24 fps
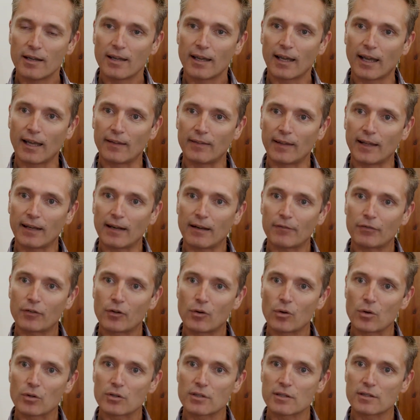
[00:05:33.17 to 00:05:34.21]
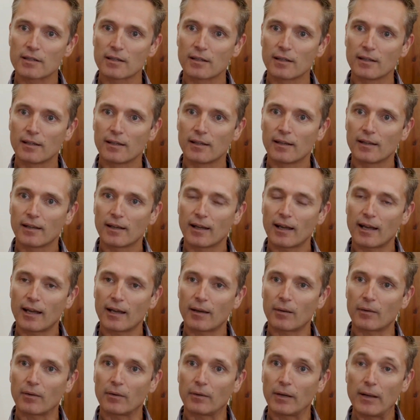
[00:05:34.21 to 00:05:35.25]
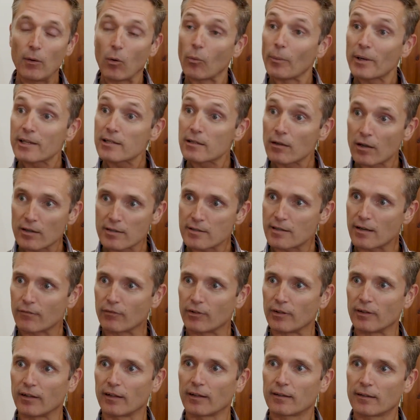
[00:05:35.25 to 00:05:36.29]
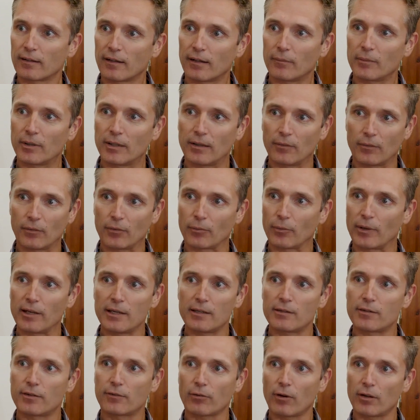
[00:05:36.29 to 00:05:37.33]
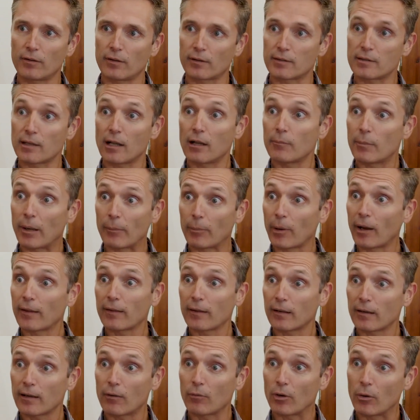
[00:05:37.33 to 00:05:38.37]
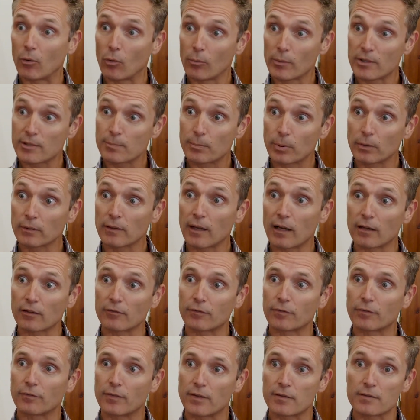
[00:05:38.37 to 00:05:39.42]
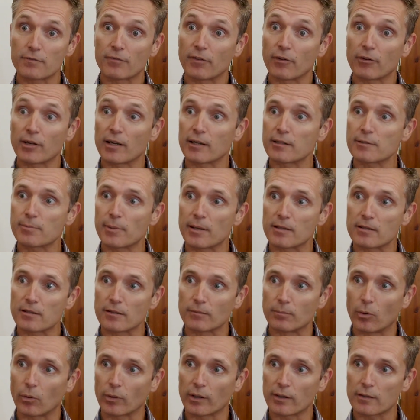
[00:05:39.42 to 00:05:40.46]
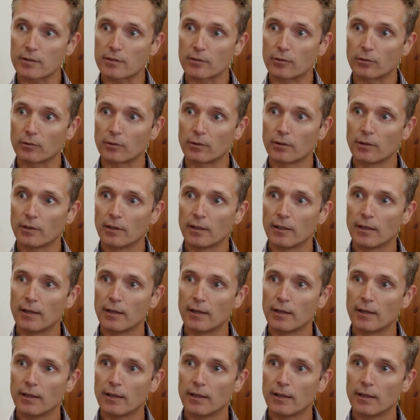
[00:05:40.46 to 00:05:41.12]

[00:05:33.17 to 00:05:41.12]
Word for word: And then, of course, uh, he almost lost everything. I mean, he was ready to throw in the towel. My brother and I were almost pulled out of this very expensive boarding school.